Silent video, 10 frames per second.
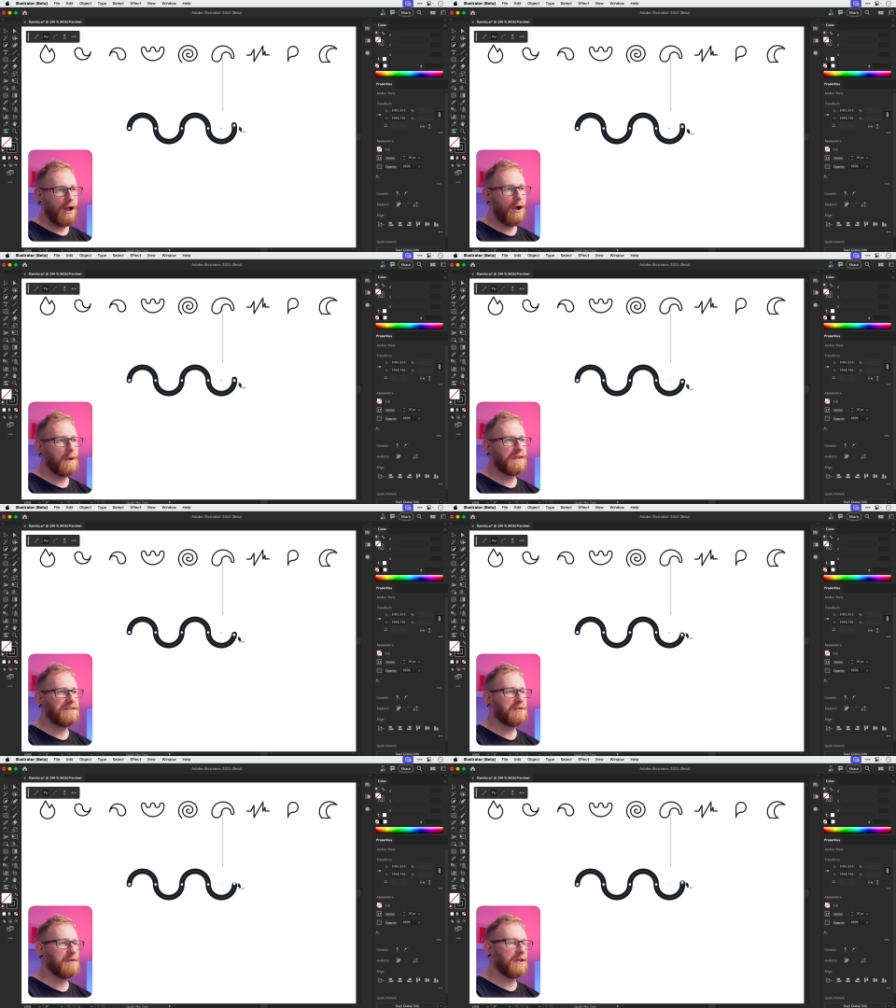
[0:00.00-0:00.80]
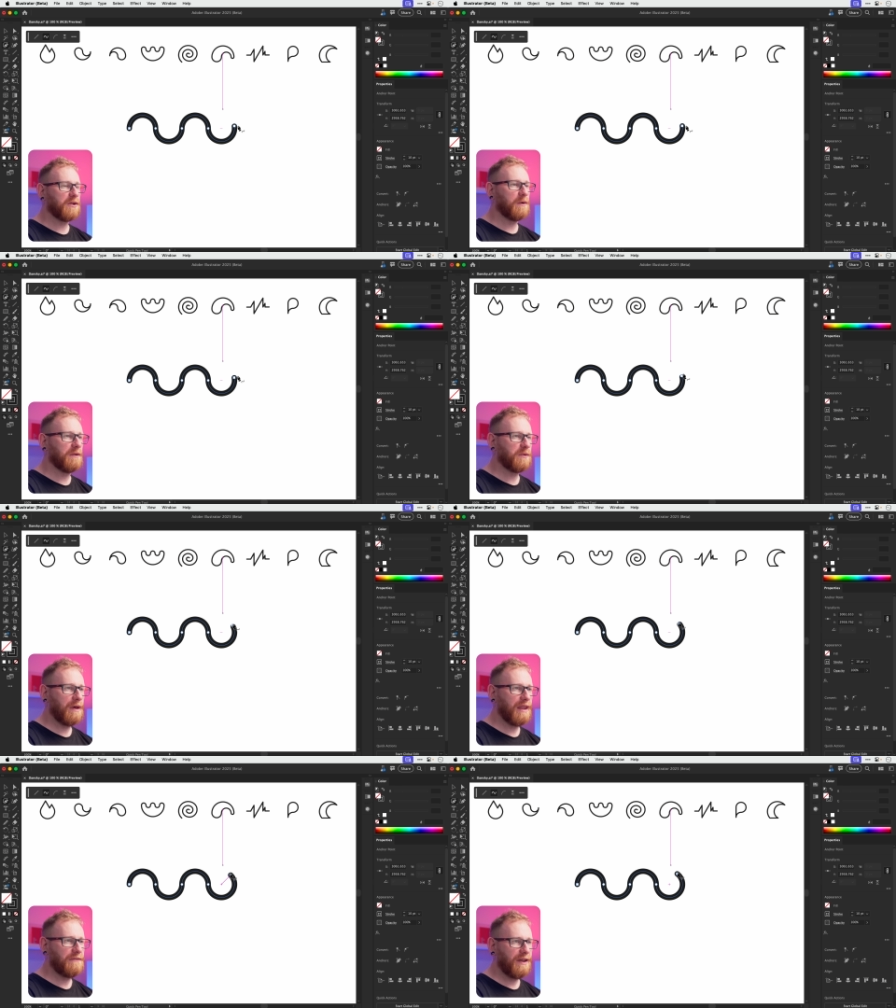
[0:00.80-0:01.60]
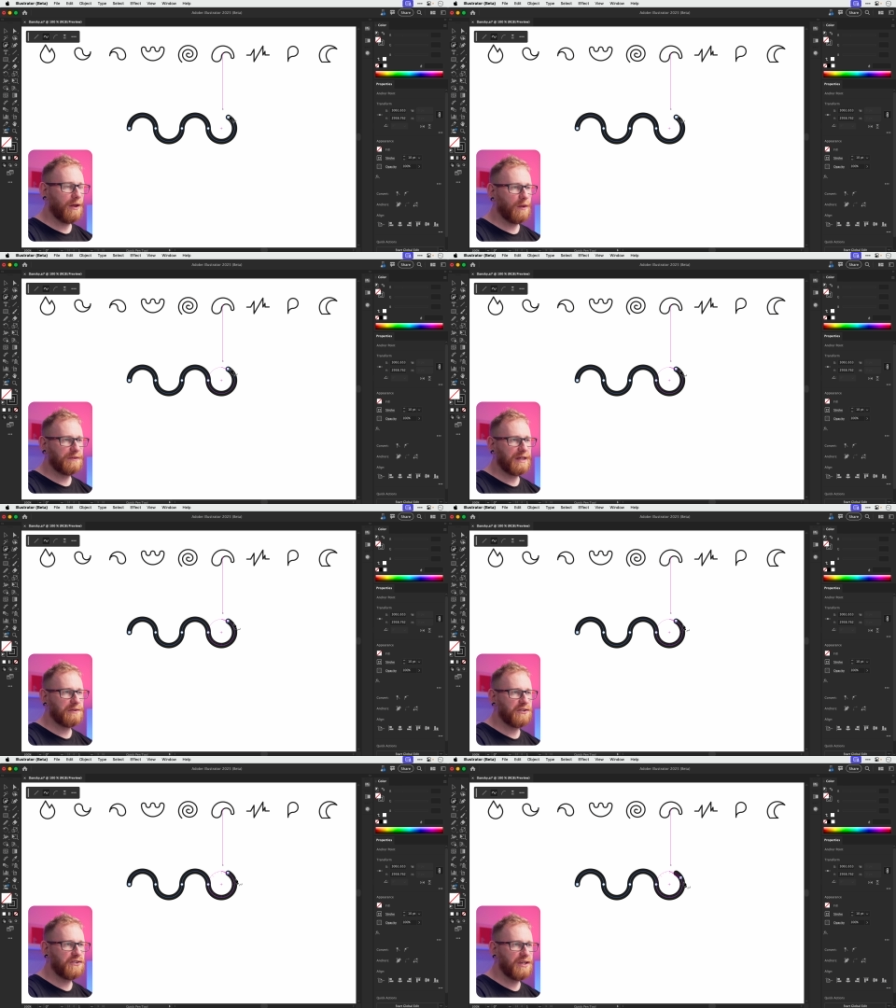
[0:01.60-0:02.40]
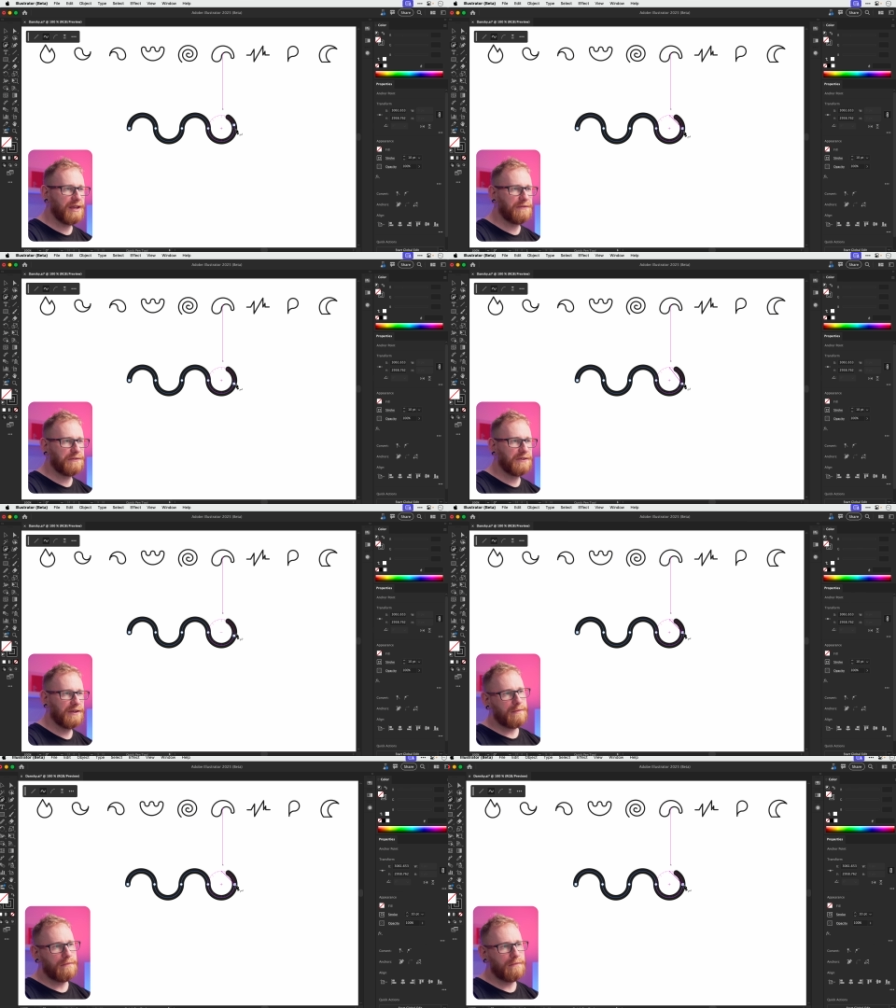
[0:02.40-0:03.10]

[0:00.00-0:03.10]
Oh, and this is really cool as well. If I hold down Shift, it